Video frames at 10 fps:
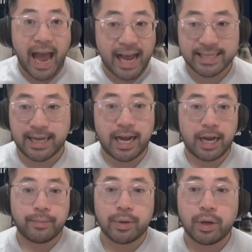ass
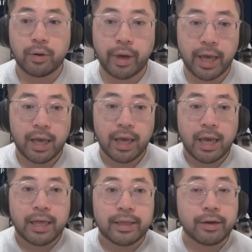time. Okay,
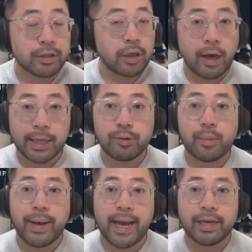there's a lot to
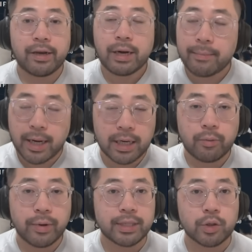unpack here. I'm not
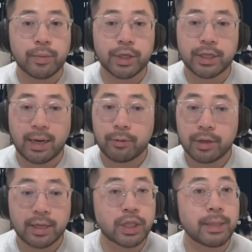going to waste too much time.
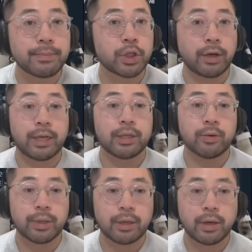We're going to jump straight
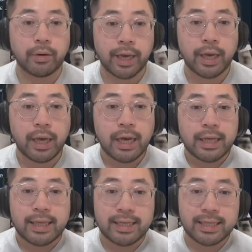into it. Okay,
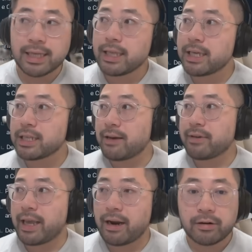this is the list of
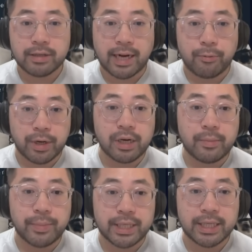the characters that we're going
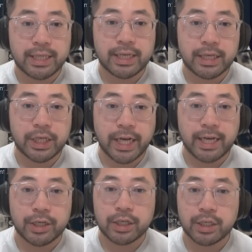to be seeing
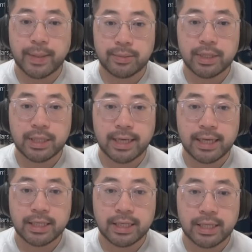change. Specimen
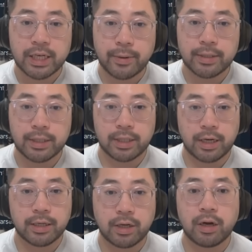says Sage Ball and
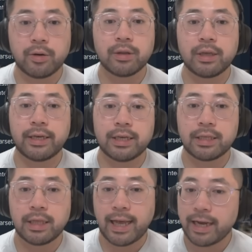Sazan, Conqueror
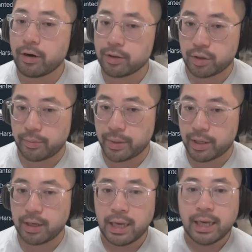Lilias, Lionheart
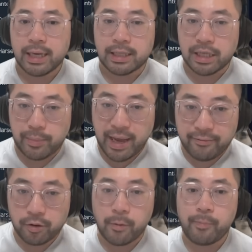Cermia, C
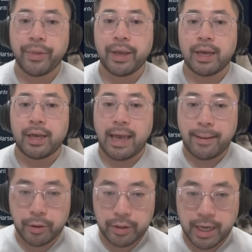Pavel,
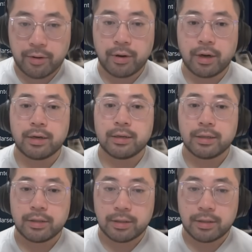MLK